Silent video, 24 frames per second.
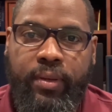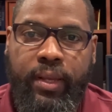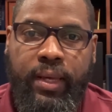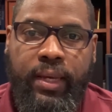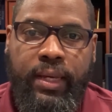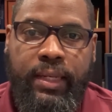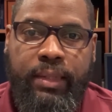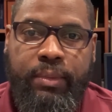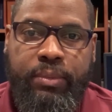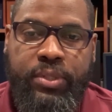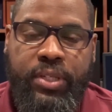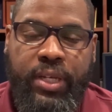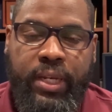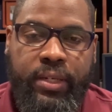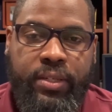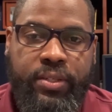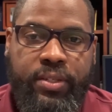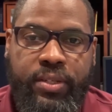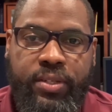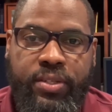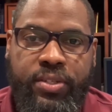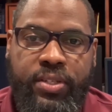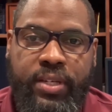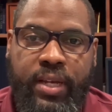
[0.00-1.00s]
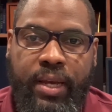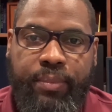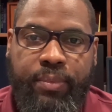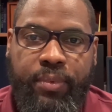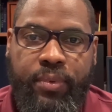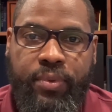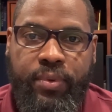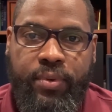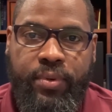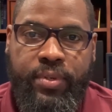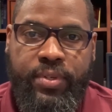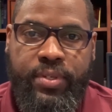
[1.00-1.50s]
Um, Genesis chapter
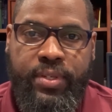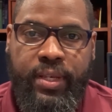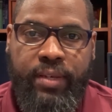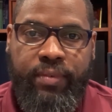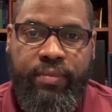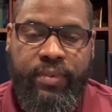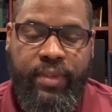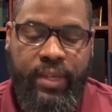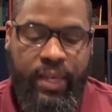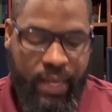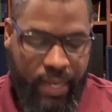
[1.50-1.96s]
37.